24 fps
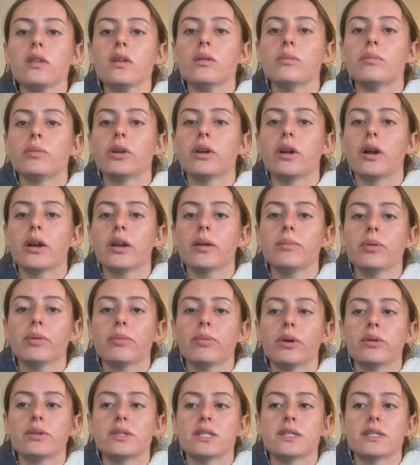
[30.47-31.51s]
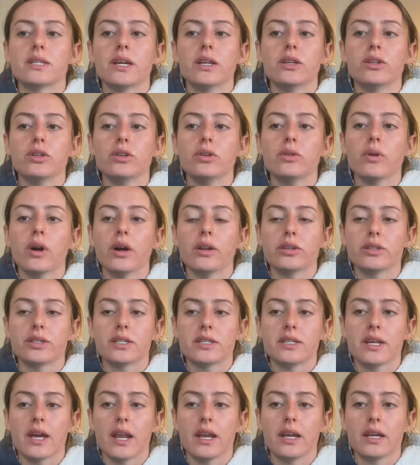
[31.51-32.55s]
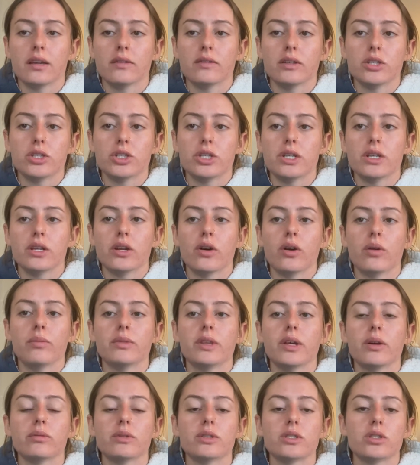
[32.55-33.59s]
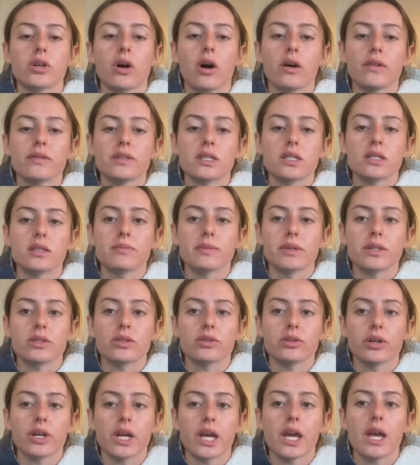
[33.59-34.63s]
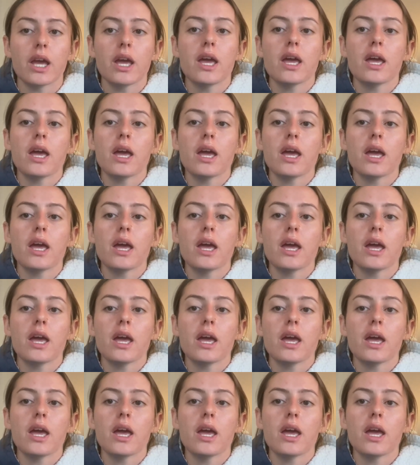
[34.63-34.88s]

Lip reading: Bernardi proposes a new understanding of the genome that resolves this mystery,